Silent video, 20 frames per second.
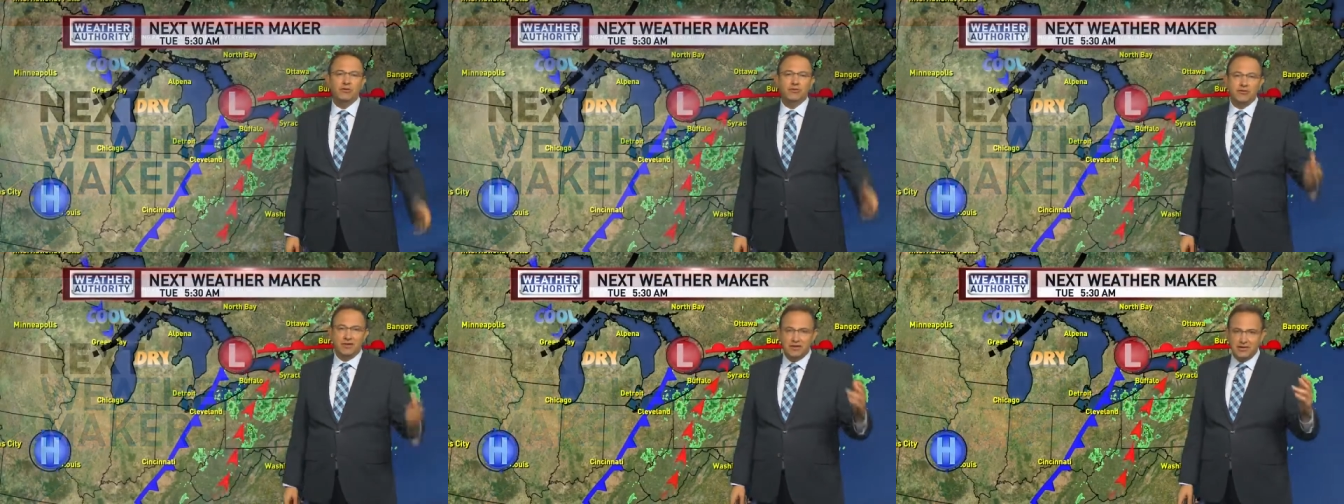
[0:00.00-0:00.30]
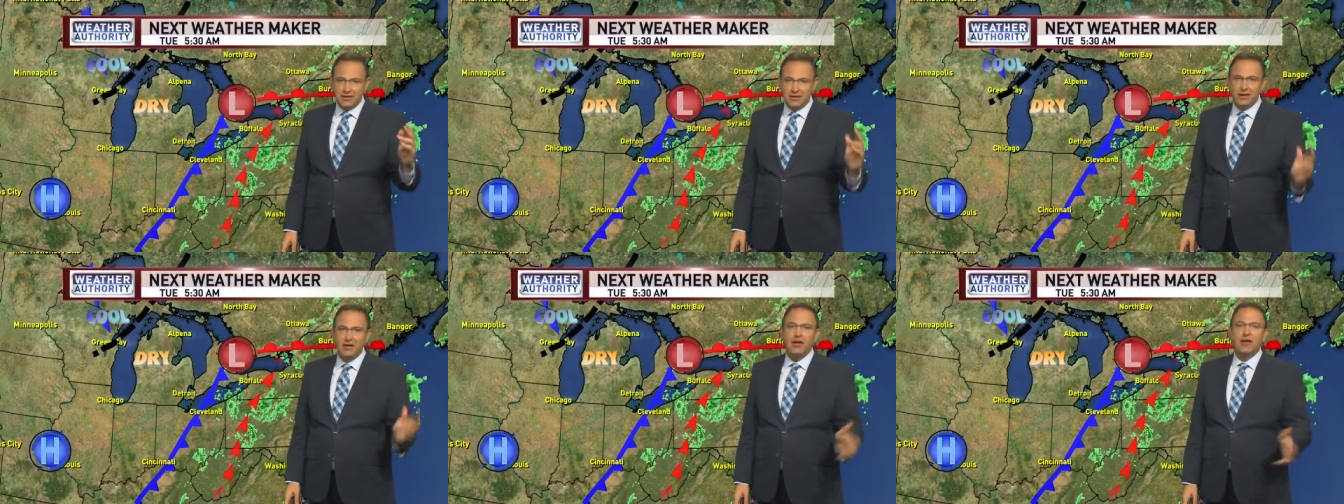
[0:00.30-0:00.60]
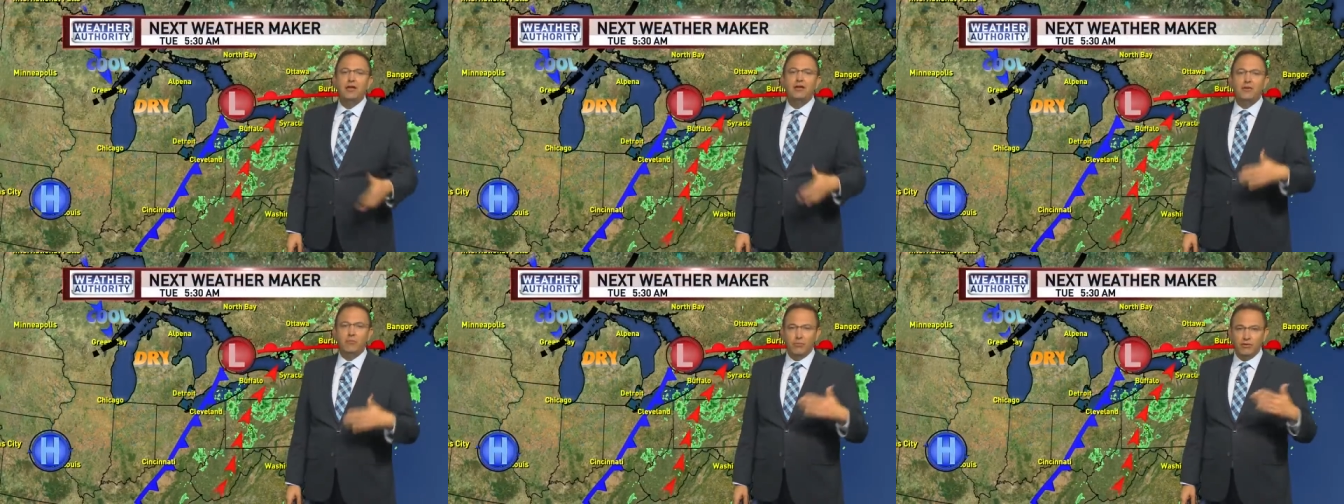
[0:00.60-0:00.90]
So that's going to
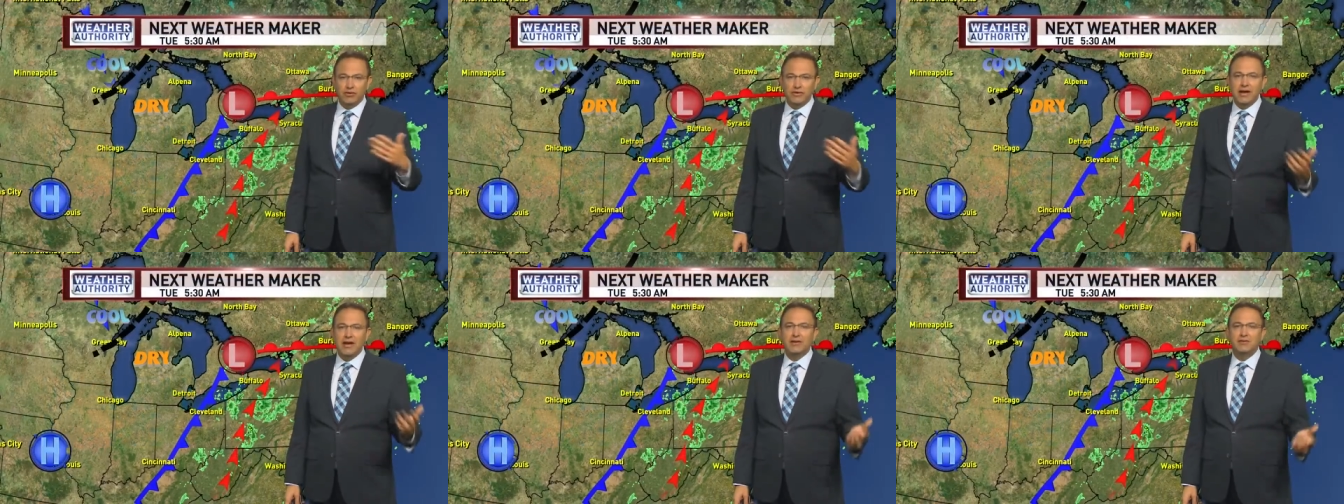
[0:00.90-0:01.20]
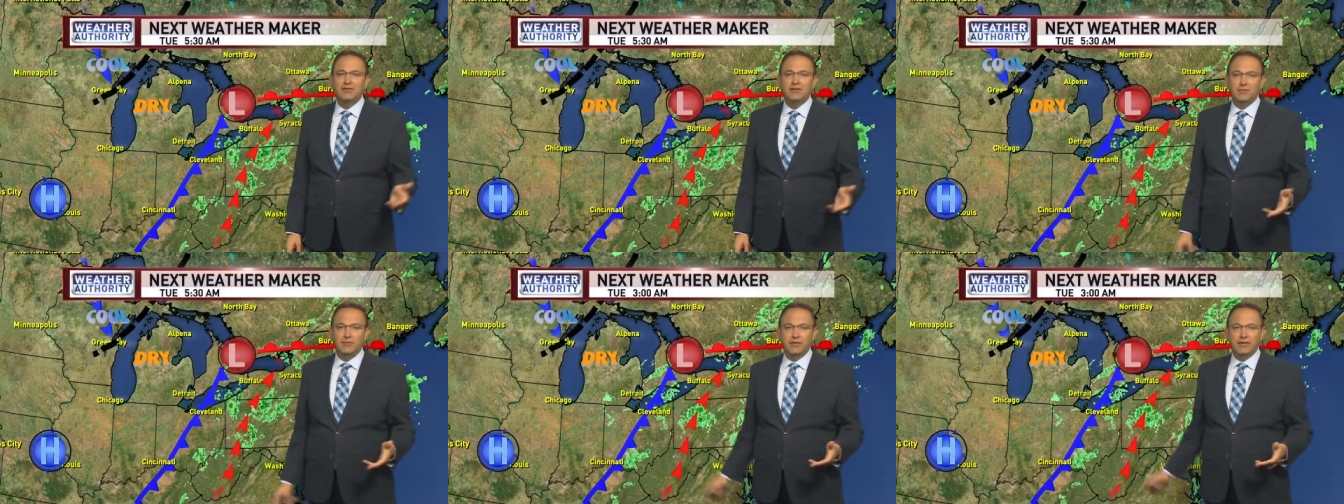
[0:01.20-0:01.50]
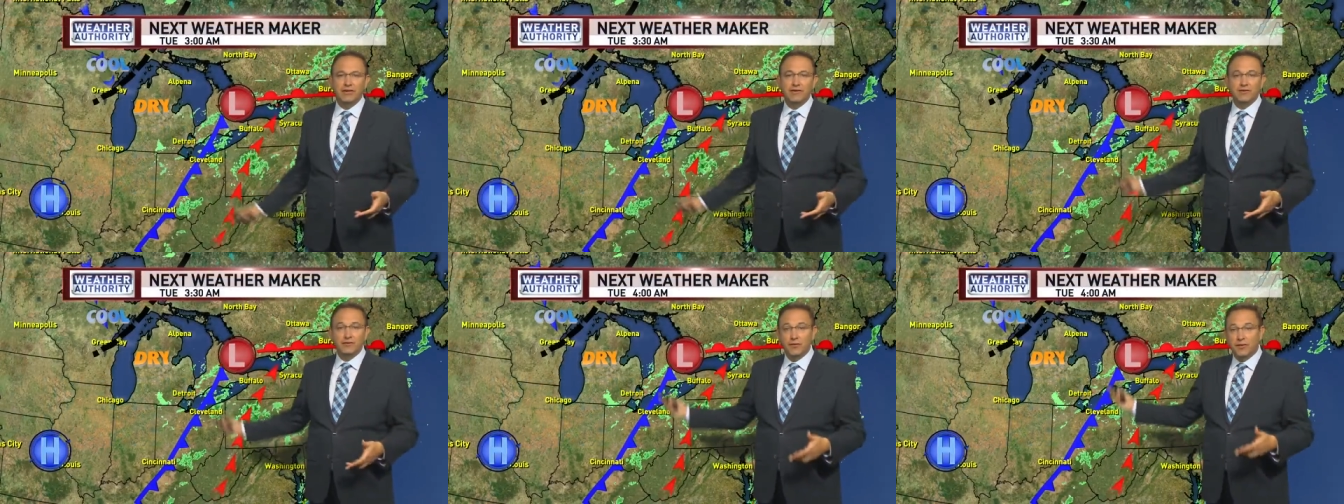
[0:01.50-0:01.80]
you know, bring down some
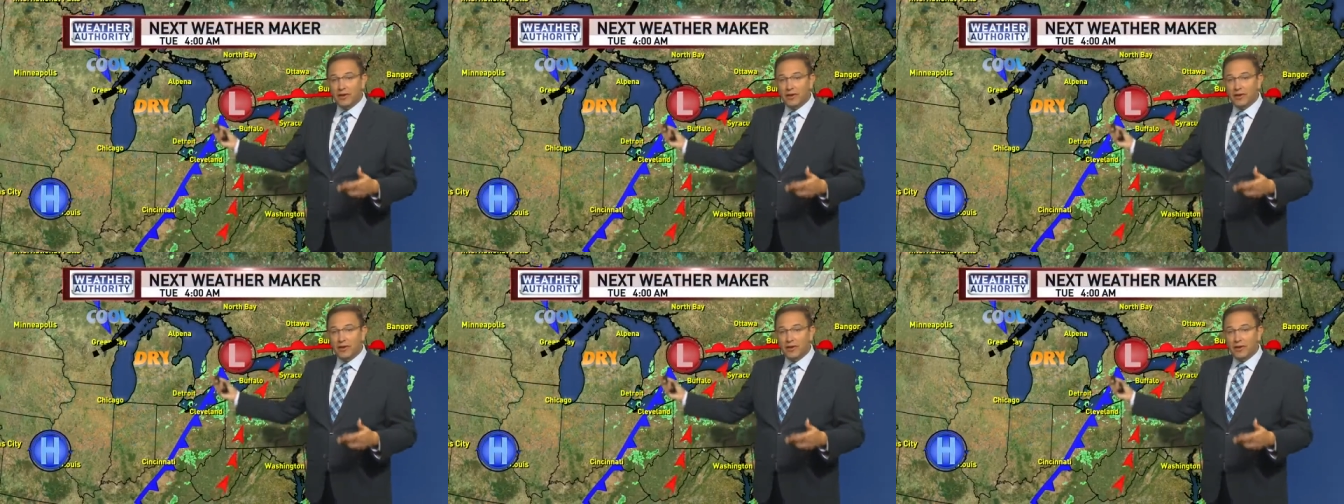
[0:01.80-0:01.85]
leaves.